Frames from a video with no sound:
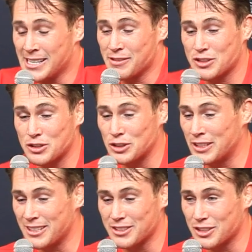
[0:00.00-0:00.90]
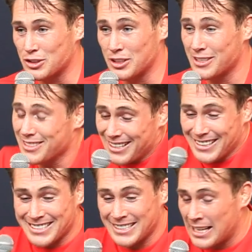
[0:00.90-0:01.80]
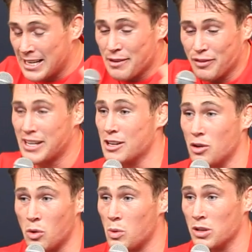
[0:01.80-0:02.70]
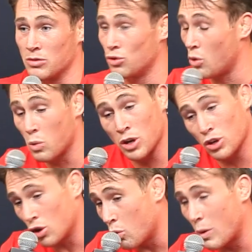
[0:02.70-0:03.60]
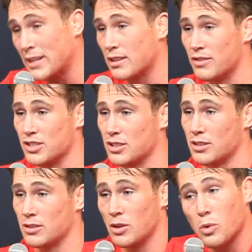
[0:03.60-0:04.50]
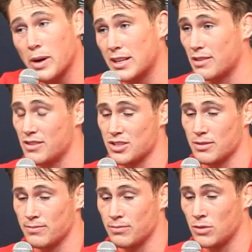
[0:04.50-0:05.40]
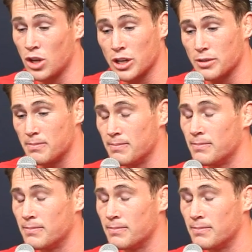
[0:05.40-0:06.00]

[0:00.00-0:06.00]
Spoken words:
If it's something else, it's something else. And listen, I ain't afraid of no one, no weight division, none of them.